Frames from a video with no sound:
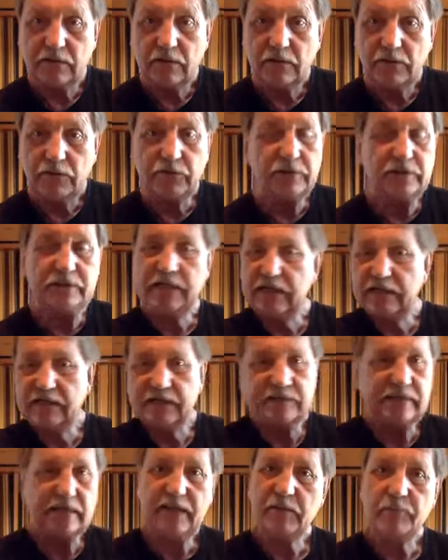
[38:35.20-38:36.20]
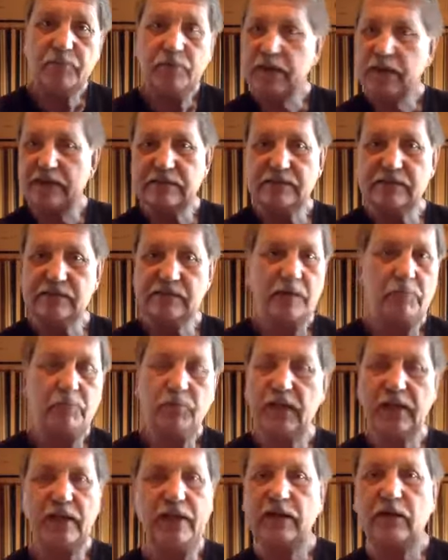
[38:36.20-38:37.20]
you could take this any place and
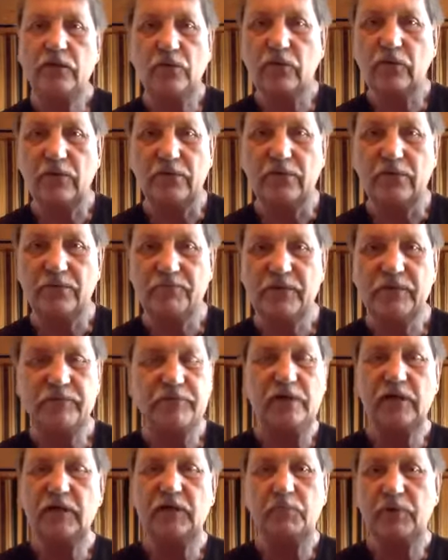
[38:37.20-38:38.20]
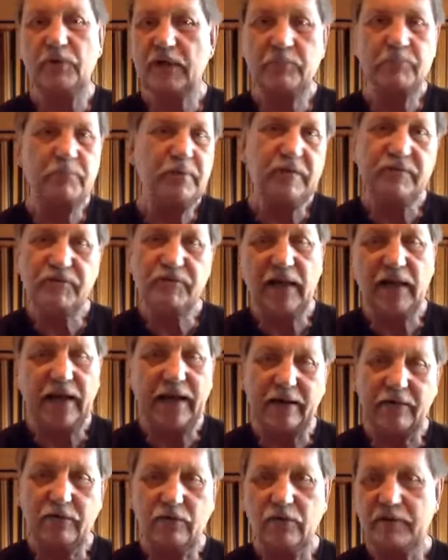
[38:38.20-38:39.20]
play any chord. If you need to play a B
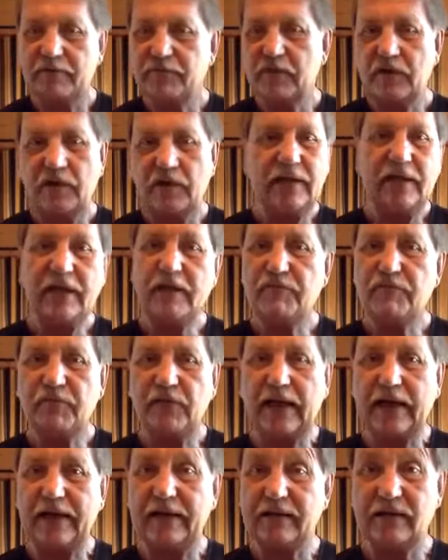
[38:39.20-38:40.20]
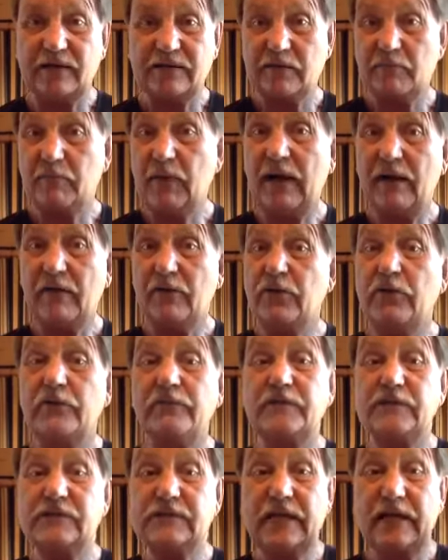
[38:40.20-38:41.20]
flat or if you an E flat, it doesn't matter. You've
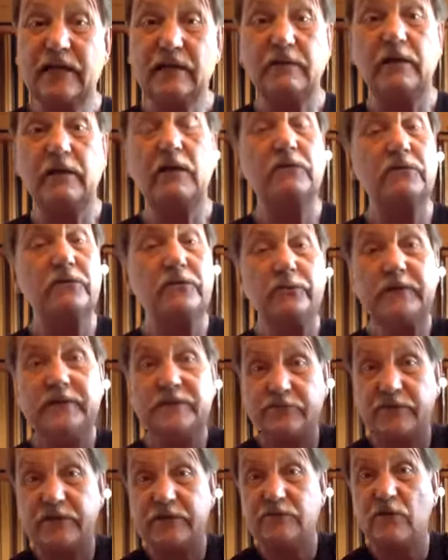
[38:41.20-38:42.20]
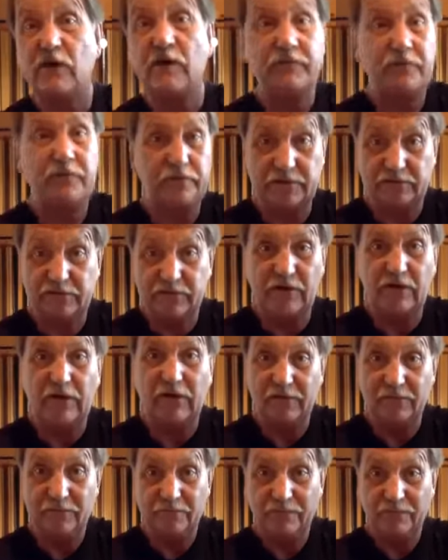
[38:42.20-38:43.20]
just taken the other three strings off your
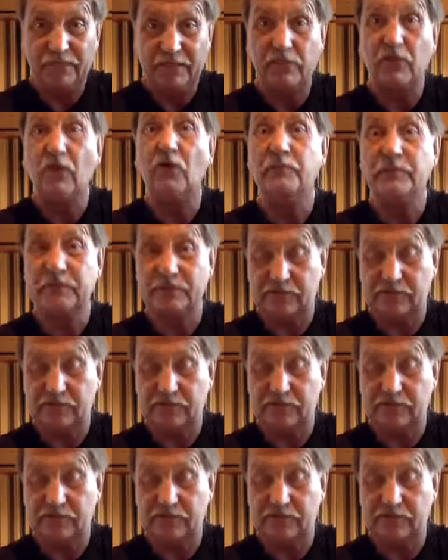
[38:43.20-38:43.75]
guitar, the open